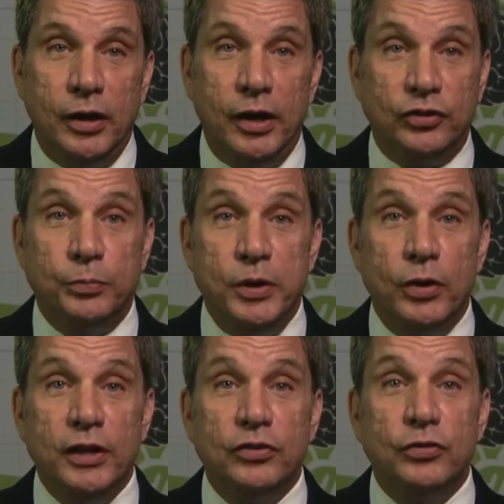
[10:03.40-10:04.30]

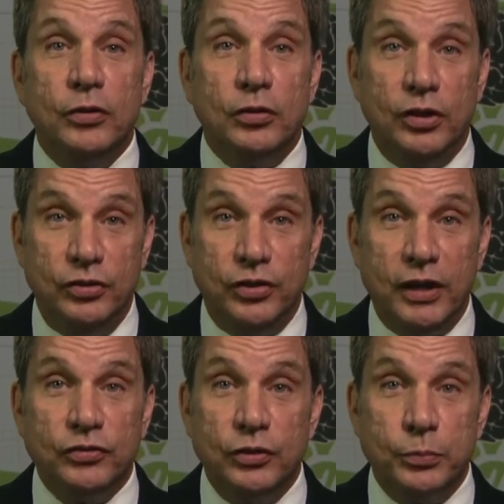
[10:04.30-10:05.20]
experienced
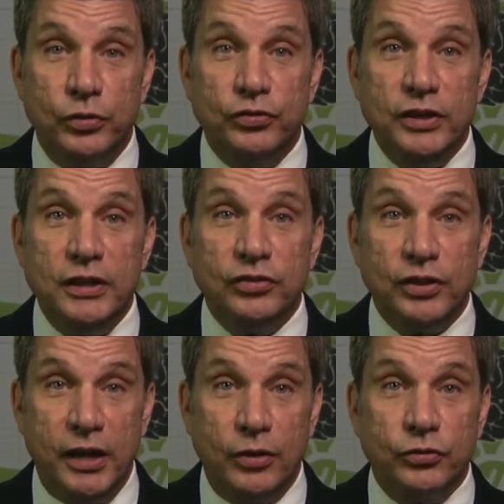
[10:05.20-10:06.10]
Contested Proceedings
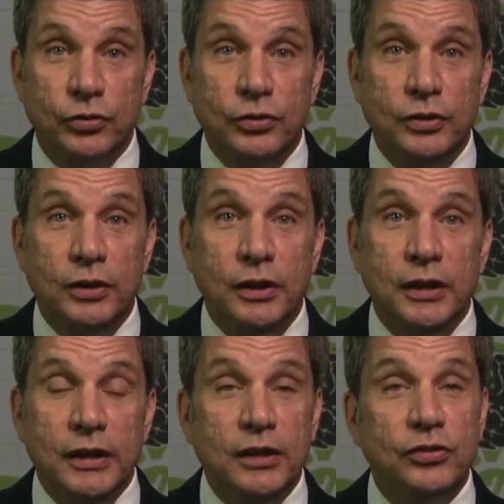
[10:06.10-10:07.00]
Counsel
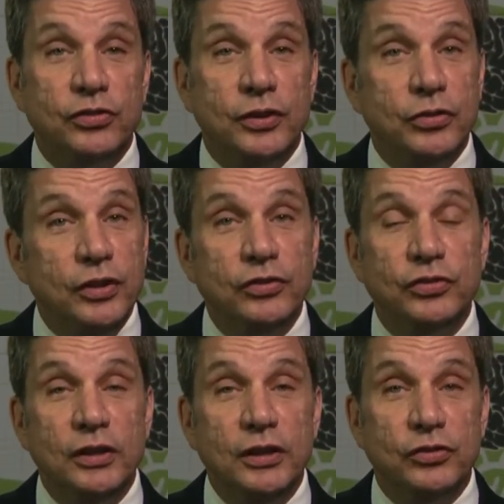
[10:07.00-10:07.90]
is that
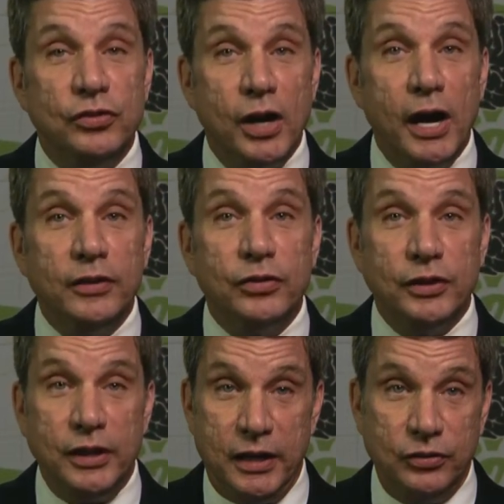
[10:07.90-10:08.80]
this is not the
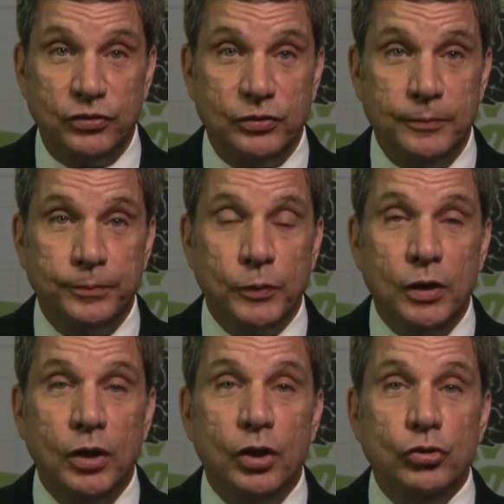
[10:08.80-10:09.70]
case.
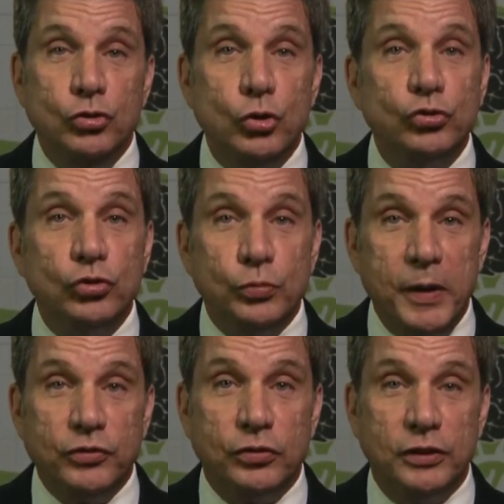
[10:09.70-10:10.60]
Use a
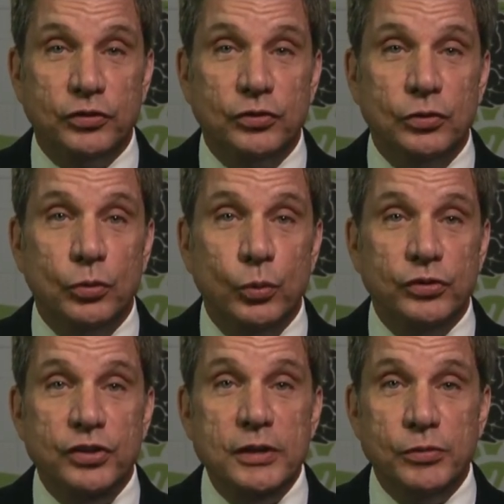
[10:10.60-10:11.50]
specialist
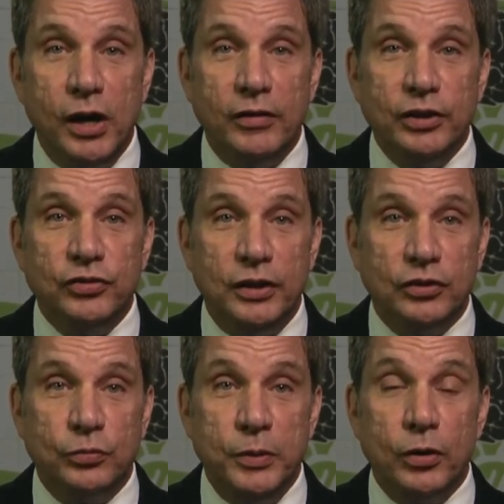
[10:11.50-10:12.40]
with deep knowledge and
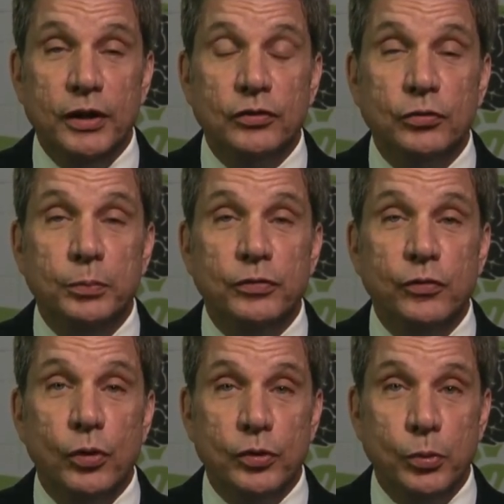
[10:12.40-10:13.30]
experience
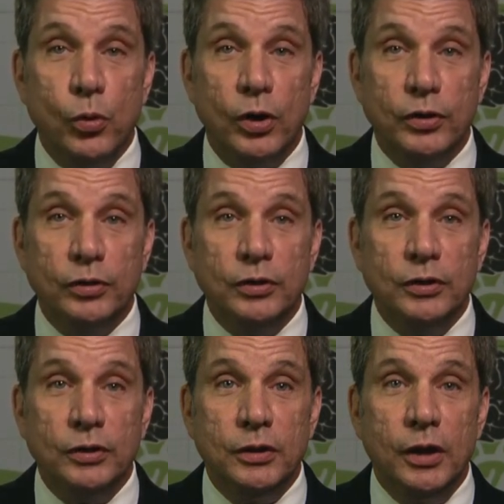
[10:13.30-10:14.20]
before the board.
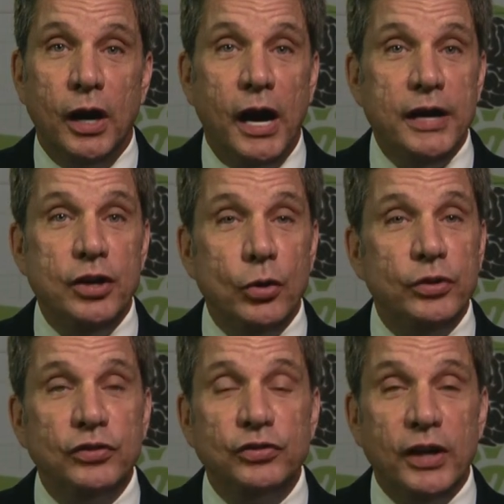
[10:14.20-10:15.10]
I know
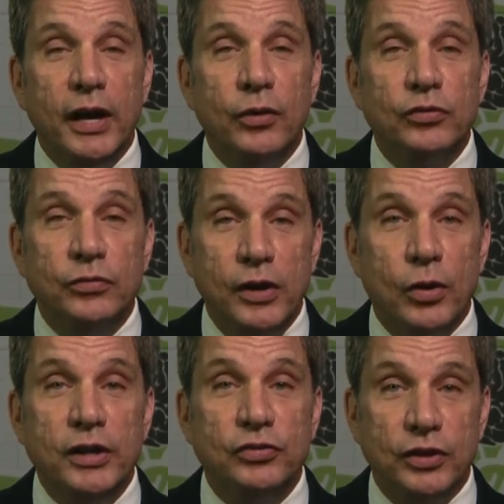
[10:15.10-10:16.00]
this sounds
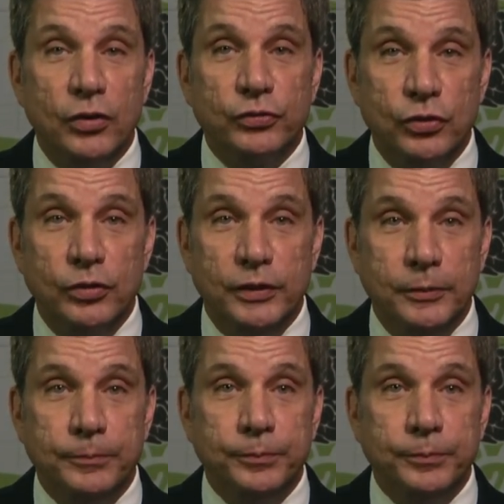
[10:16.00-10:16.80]
very self-serving,